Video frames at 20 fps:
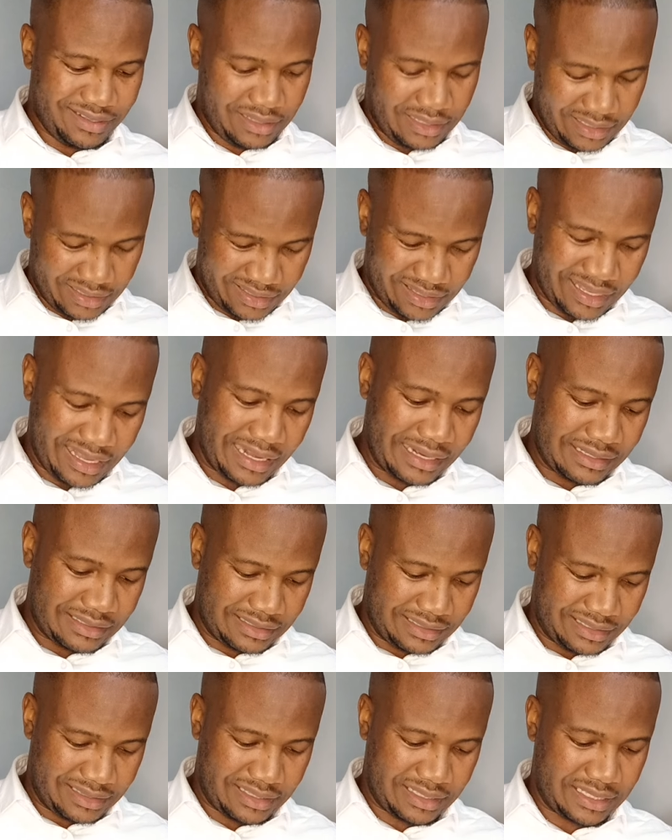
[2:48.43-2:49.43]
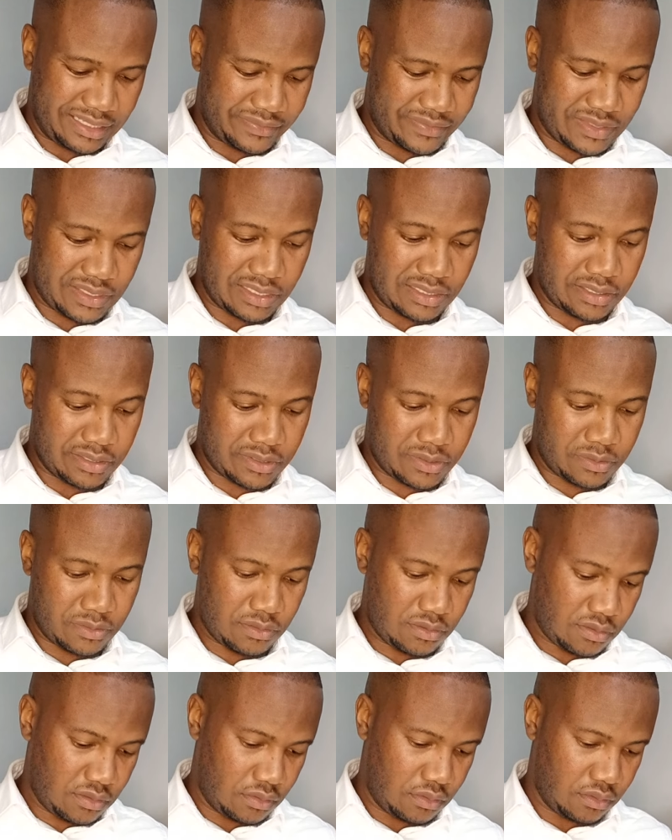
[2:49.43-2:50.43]
again, I think I've said
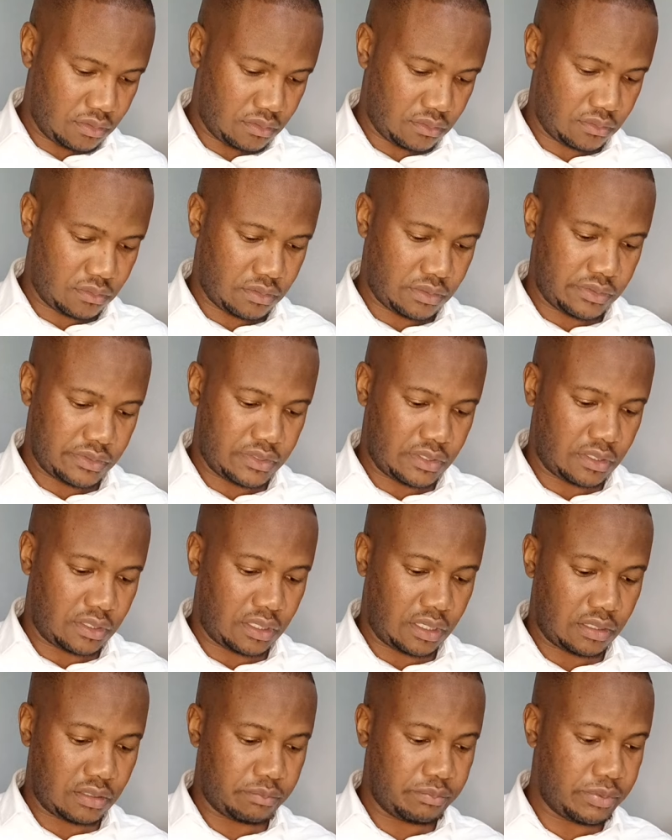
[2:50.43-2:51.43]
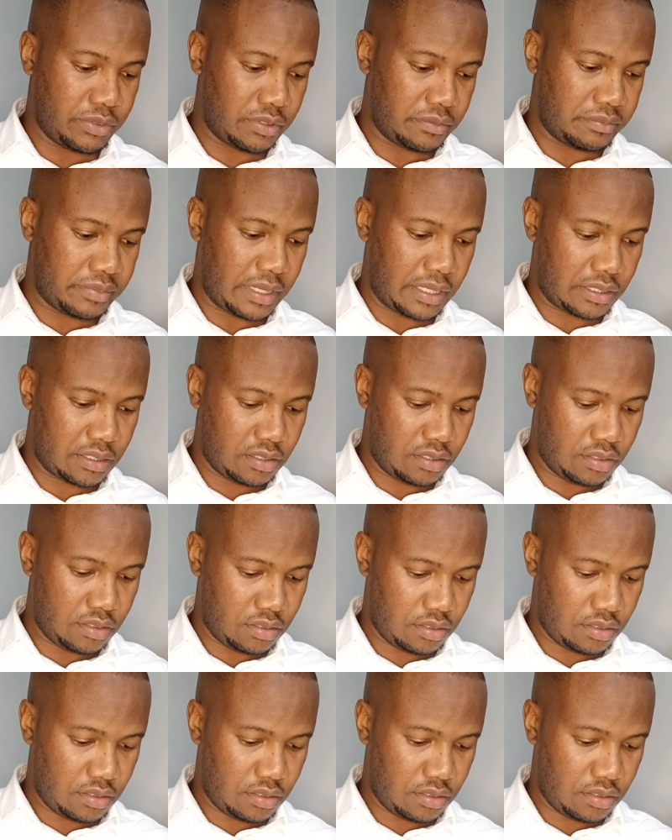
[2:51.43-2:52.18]
this. Oh goodness, I can't put it back.